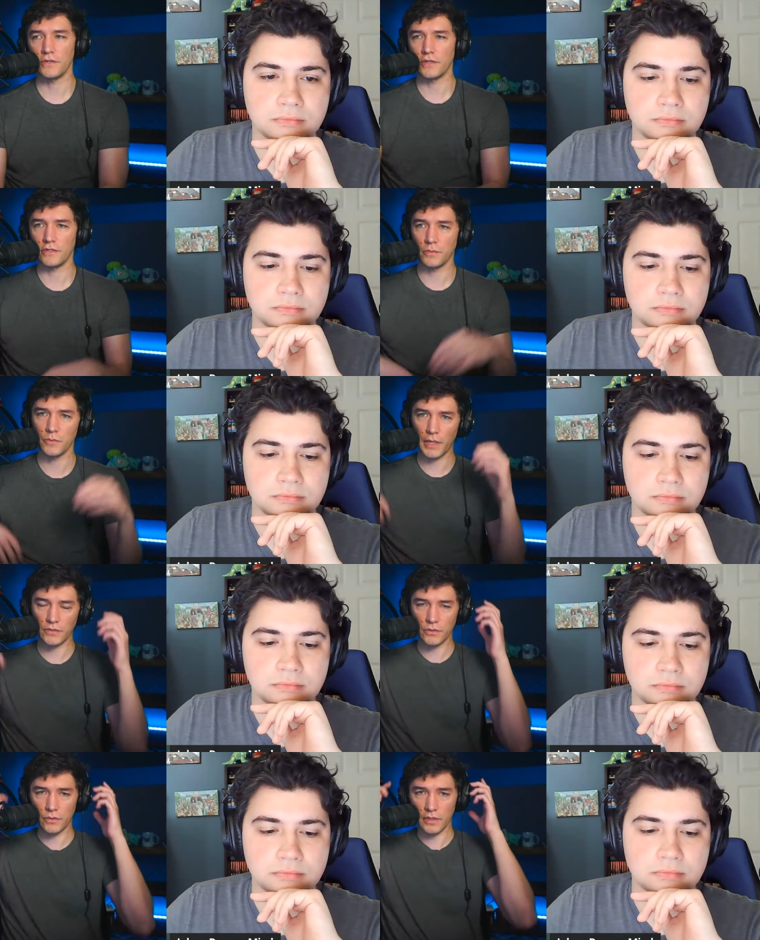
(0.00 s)
Speaker 1: that just comes
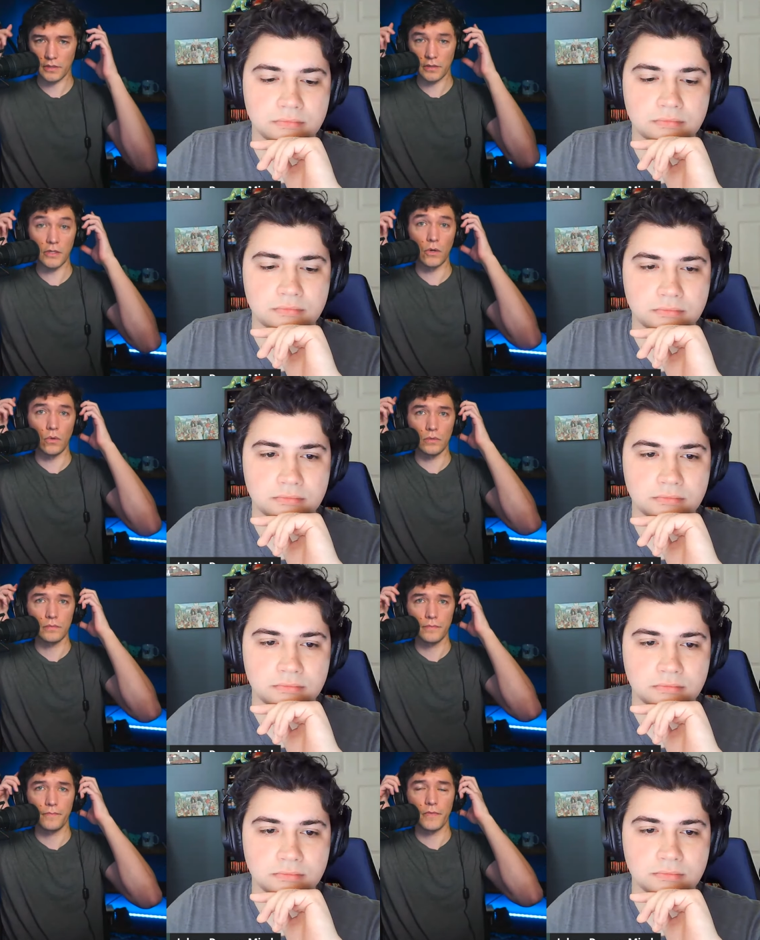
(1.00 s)
back to the
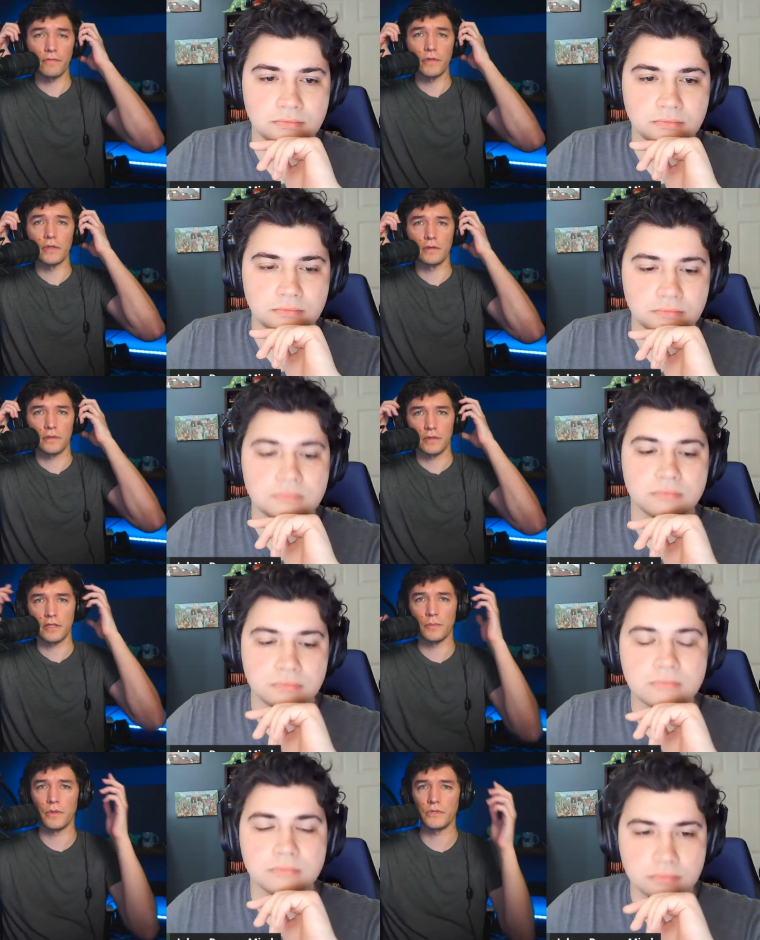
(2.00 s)
goal of the
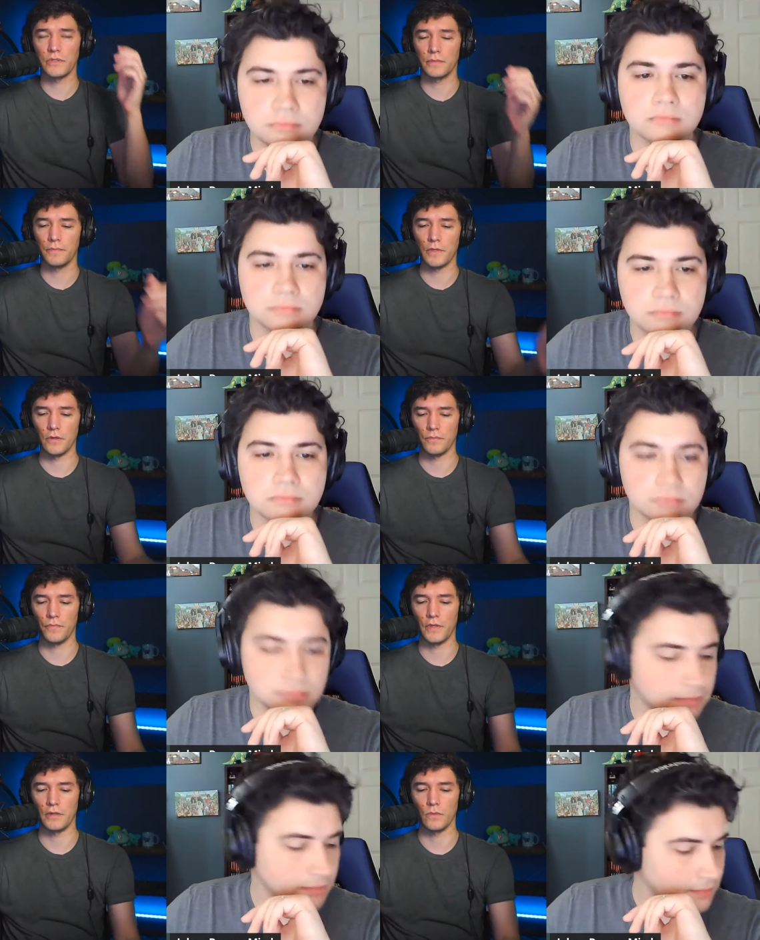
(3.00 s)
books, you know,
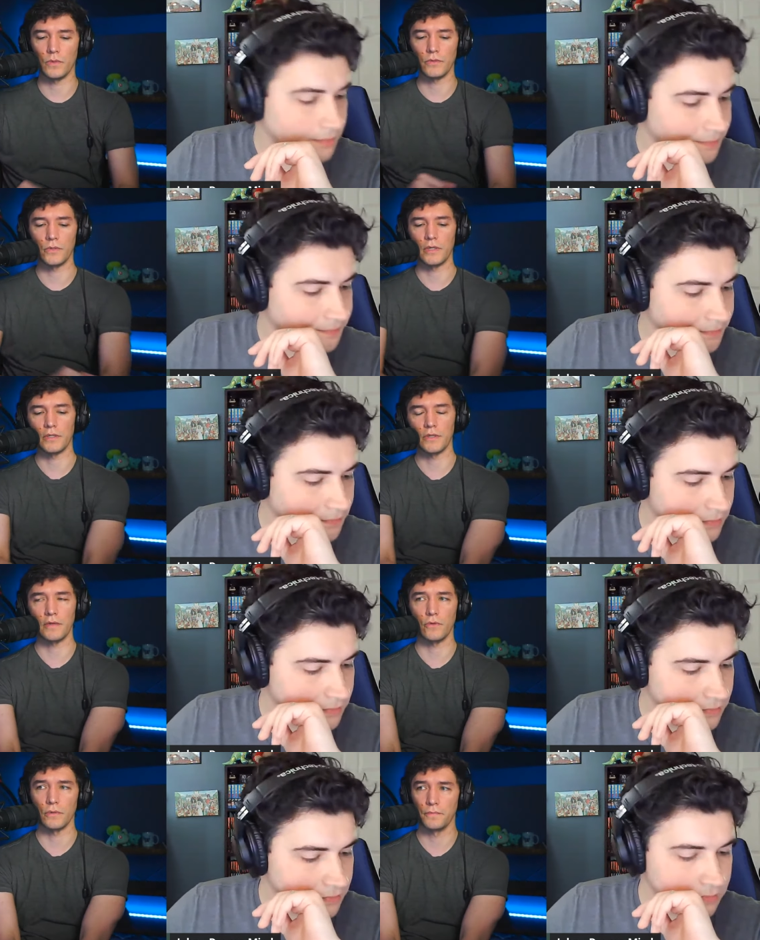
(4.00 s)
and what they're trying to
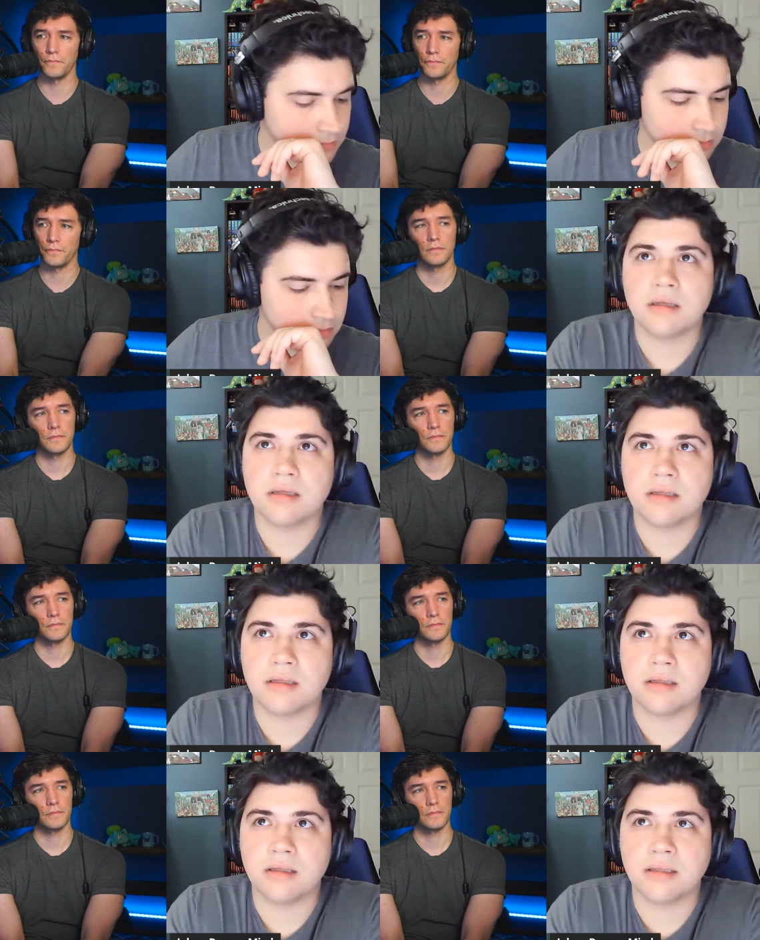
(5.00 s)
design for.
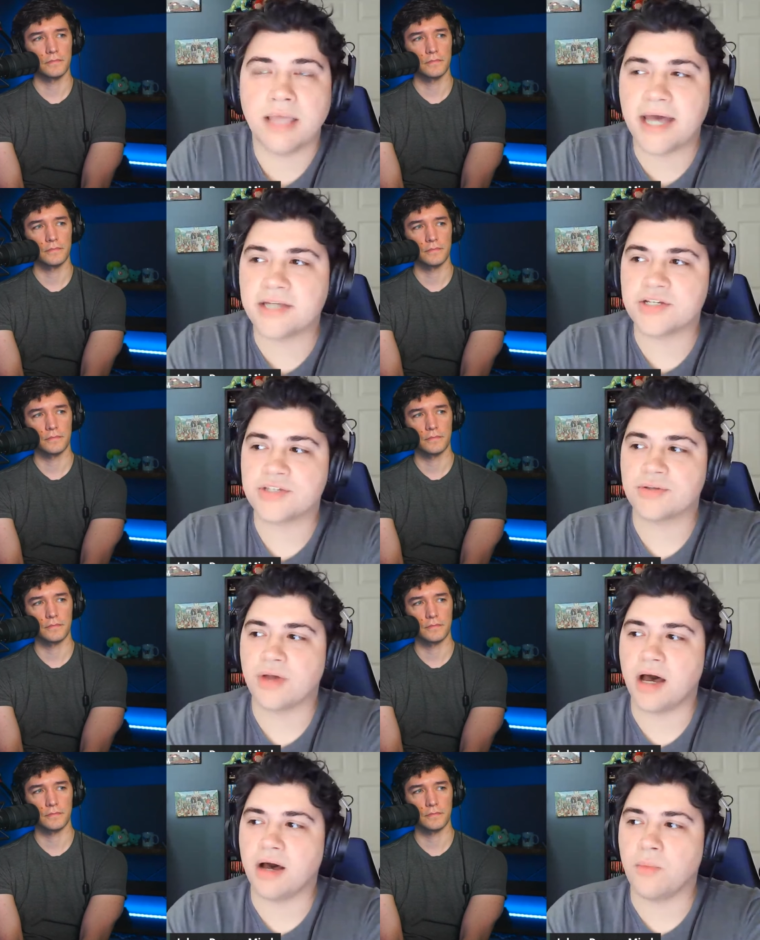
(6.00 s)
Speaker 2: Yeah, just
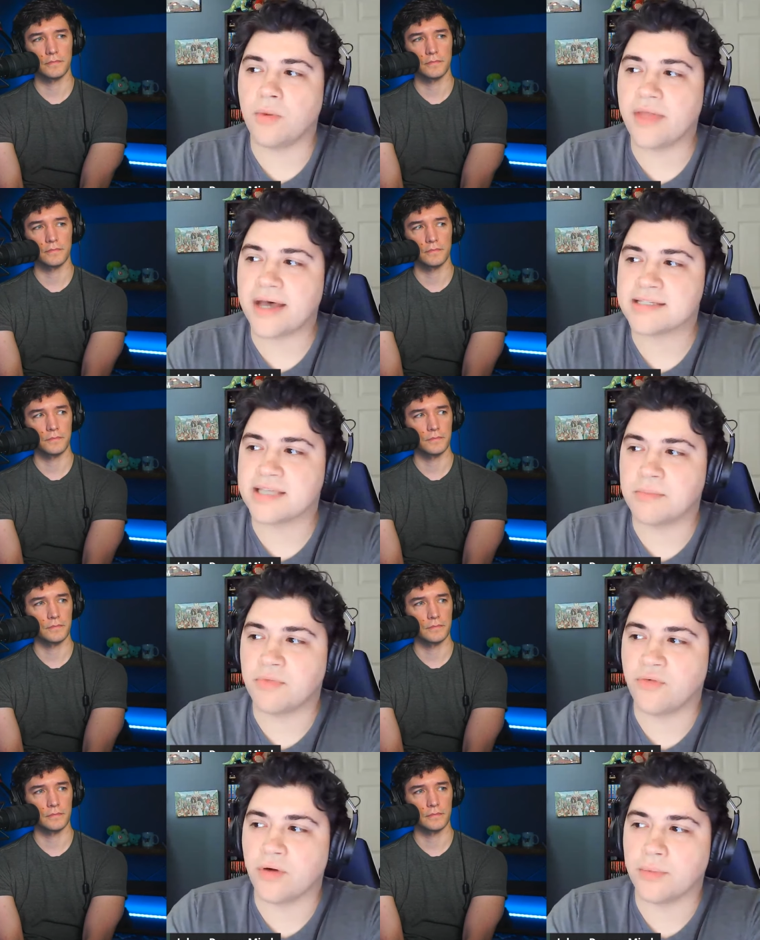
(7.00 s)
one last thing
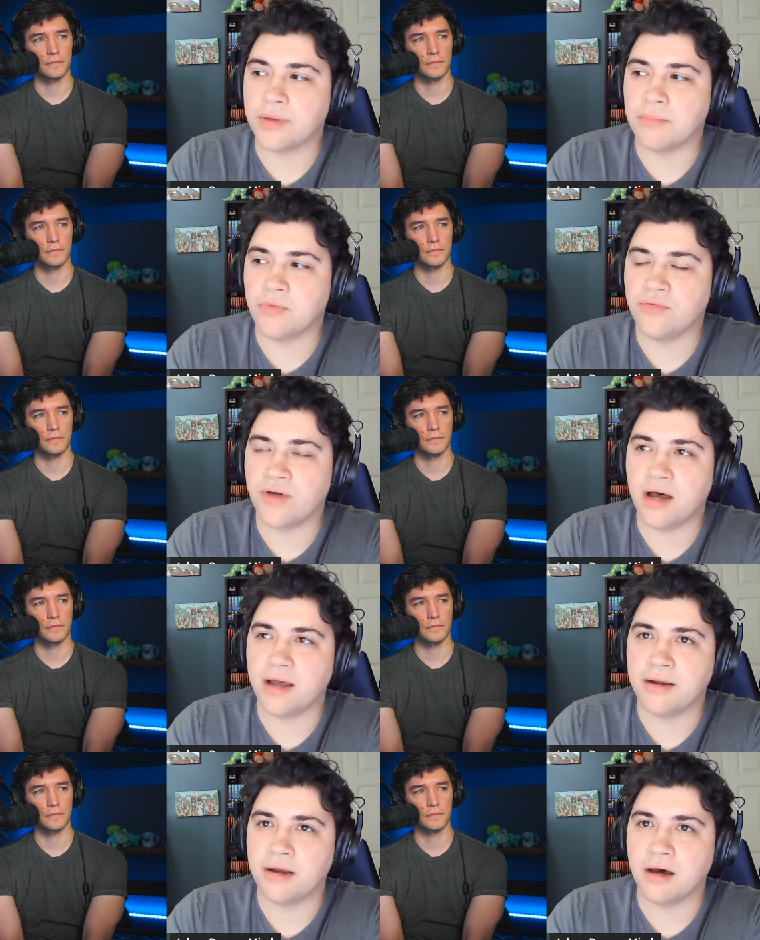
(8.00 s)
before we move
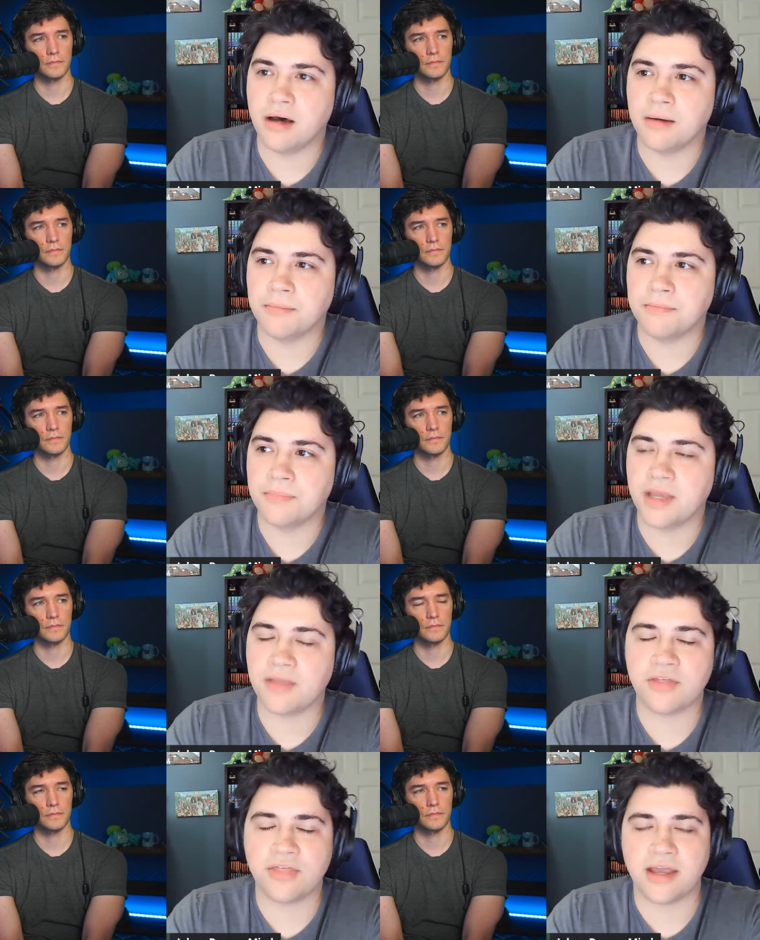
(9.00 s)
on. The
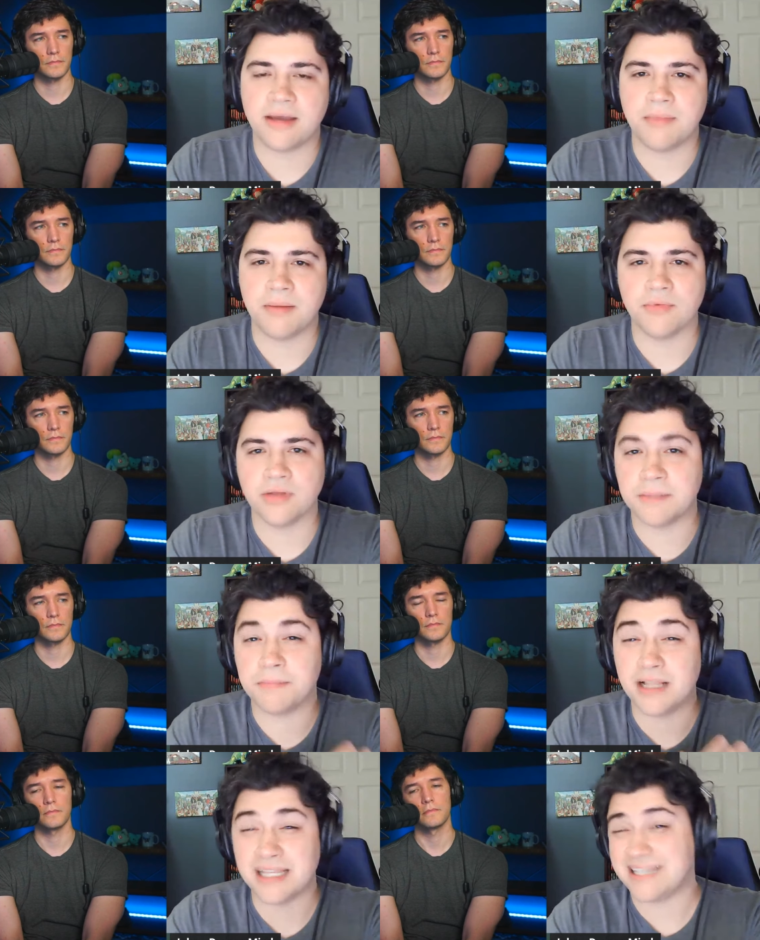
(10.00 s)
other thing I'm really
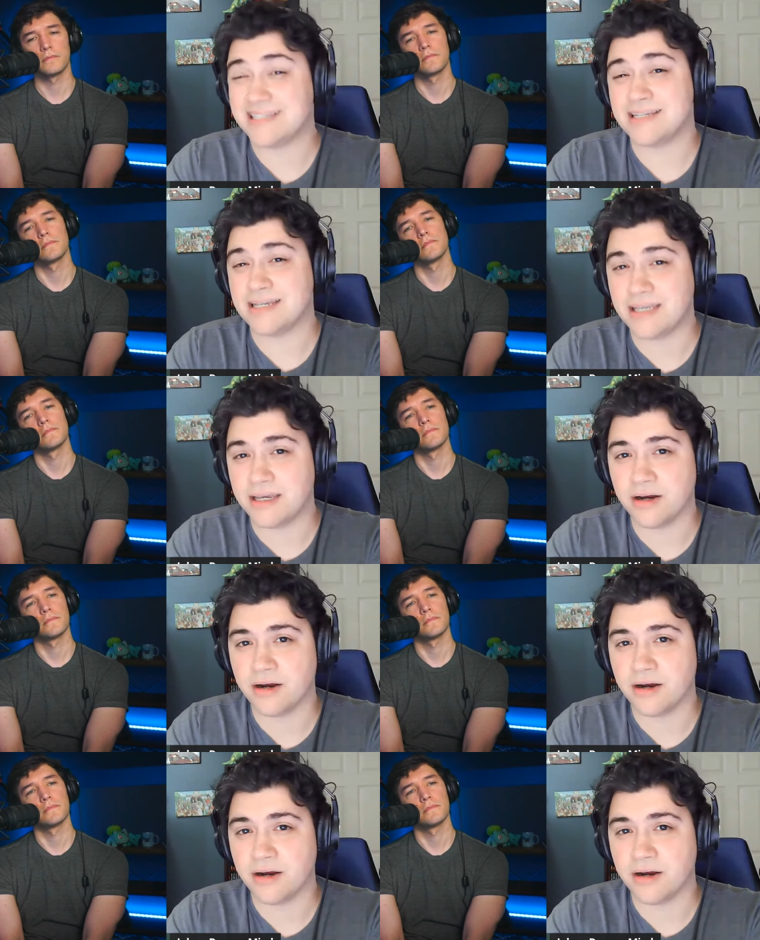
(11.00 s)
pleased to hear